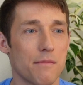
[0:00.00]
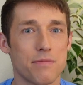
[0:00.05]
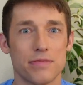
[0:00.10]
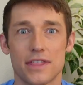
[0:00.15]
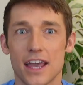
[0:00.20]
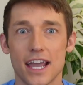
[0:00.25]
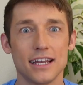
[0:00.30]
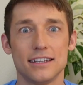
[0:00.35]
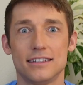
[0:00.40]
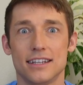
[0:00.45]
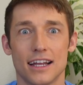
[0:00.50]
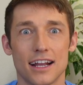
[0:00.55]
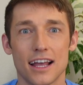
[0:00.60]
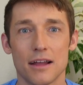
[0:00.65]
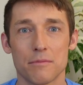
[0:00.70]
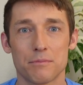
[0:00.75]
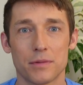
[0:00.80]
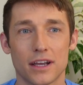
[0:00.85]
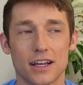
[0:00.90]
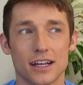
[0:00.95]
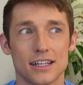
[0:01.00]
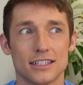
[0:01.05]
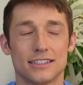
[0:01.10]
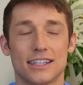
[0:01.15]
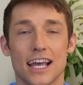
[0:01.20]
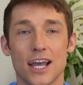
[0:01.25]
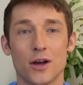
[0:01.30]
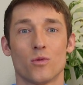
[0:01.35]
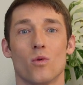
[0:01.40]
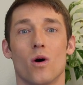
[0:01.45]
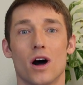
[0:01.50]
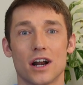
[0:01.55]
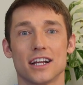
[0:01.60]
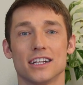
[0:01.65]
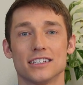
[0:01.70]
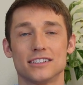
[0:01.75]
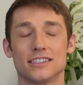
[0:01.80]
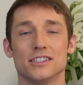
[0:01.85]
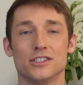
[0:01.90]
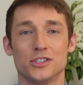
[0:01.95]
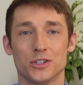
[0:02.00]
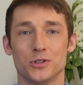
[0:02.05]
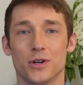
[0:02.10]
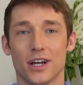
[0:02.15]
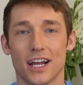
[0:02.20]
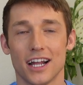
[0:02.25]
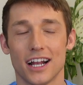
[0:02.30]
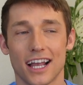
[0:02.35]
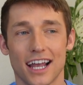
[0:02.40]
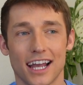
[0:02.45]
they did it because they wanted to do it.